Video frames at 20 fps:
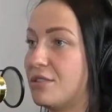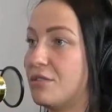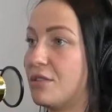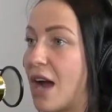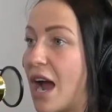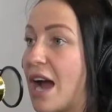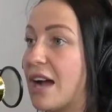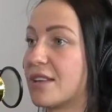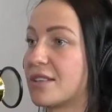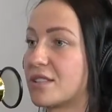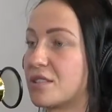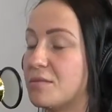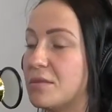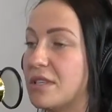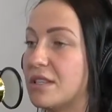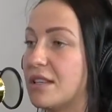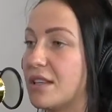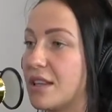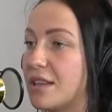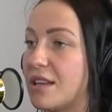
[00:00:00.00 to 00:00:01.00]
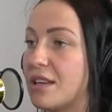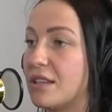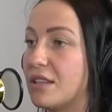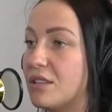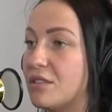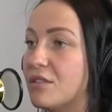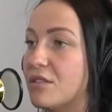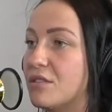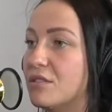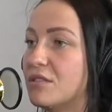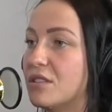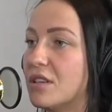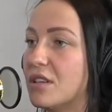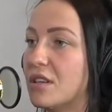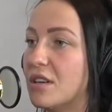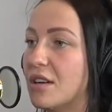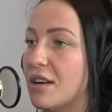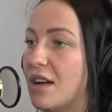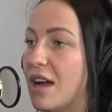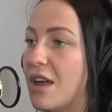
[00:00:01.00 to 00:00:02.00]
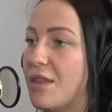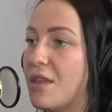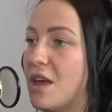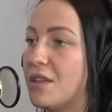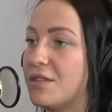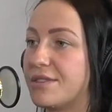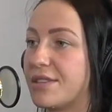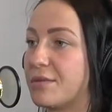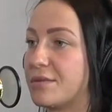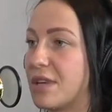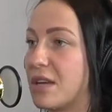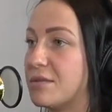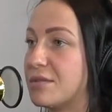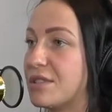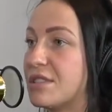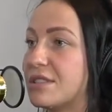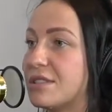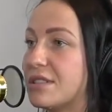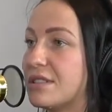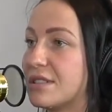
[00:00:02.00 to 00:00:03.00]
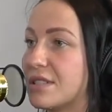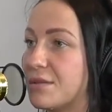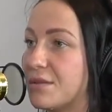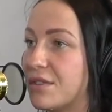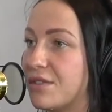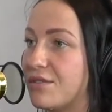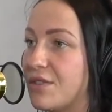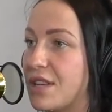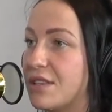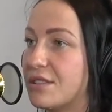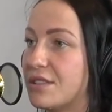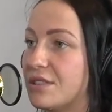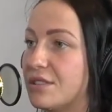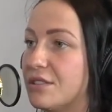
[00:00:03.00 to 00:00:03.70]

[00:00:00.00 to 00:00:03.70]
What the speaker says: you asked me, like, thank you. And then sometimes you just need someone to vent